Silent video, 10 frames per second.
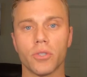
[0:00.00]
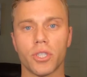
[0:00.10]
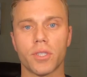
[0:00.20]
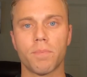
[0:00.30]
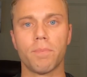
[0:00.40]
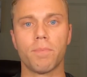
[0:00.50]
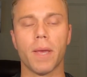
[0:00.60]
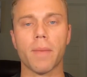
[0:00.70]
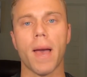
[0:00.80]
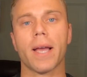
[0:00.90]
just
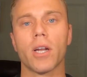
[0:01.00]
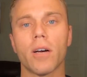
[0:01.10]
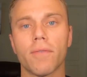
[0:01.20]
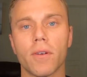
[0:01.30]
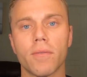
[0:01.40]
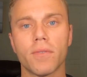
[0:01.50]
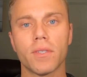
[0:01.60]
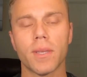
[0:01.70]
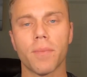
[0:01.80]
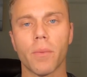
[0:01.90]
piggybacking off of
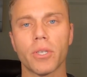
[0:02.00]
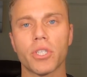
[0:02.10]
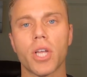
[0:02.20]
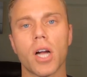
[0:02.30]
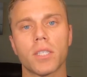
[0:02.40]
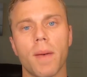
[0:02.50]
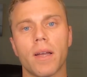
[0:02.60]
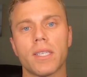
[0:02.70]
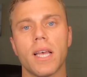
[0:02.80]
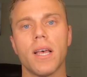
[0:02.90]
something we just talked
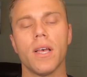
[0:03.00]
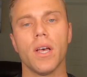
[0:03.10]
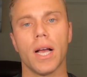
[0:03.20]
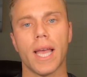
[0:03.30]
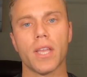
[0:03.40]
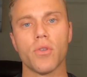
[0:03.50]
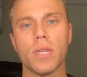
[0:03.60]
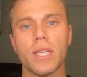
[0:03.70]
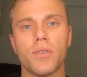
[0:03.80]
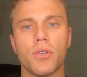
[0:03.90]
about is, again, you
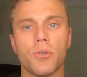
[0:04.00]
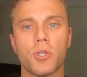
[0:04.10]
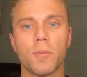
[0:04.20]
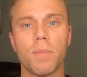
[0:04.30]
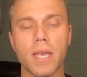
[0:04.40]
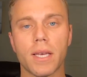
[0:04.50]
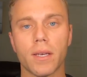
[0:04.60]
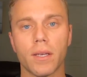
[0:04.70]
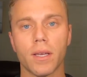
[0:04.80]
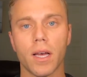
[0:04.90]
need to speak
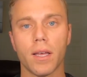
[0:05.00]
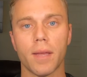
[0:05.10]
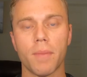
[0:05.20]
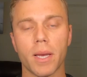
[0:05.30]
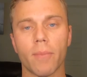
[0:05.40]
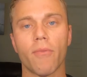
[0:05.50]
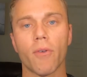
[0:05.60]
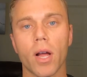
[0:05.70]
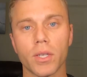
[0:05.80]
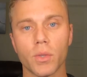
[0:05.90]
and be
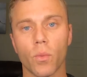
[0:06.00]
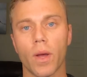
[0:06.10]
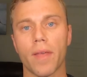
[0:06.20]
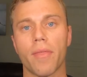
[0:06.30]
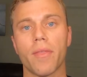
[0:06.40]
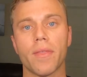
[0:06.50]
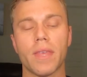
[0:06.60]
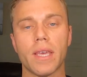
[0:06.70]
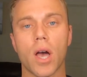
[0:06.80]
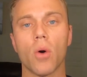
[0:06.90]
upfront with
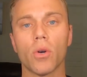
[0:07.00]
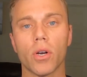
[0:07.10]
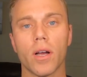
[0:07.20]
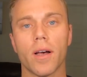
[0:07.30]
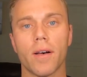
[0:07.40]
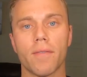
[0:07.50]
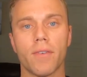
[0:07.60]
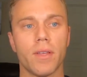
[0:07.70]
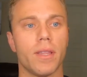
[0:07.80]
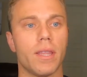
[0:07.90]
the owner
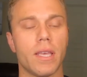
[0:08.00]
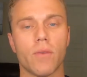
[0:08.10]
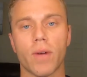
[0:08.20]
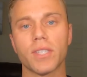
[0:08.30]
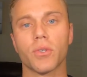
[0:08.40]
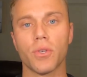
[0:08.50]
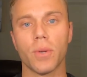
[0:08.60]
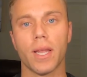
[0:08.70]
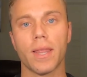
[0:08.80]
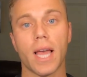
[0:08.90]
of the rental
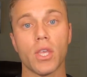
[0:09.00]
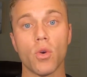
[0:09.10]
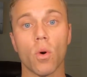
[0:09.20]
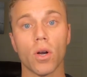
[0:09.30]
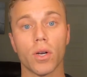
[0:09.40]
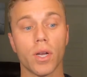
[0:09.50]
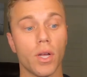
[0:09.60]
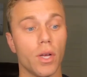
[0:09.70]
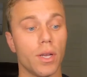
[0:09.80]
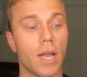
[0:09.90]
unit that you are
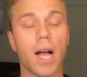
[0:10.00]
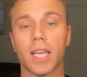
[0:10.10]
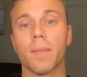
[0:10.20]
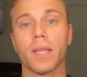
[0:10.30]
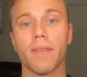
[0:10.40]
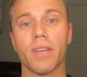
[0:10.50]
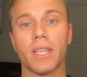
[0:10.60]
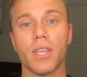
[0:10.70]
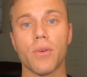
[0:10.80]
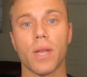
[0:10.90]
not going to be living
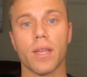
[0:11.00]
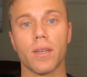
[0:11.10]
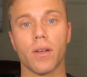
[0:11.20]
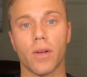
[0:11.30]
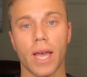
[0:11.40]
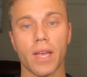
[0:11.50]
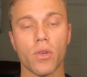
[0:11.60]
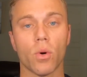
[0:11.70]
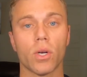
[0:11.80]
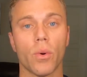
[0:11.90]
in the unit, okay?
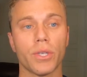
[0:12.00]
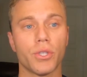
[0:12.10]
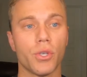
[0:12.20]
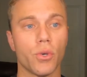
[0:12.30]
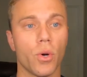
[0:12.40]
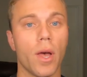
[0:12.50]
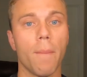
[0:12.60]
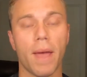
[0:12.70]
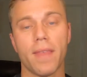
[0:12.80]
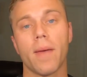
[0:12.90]
You are going to
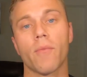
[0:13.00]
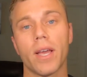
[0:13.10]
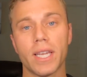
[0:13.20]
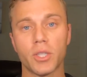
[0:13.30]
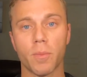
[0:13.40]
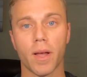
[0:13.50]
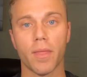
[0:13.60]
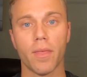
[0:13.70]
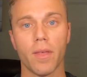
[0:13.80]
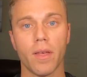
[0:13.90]
pay them rent each month,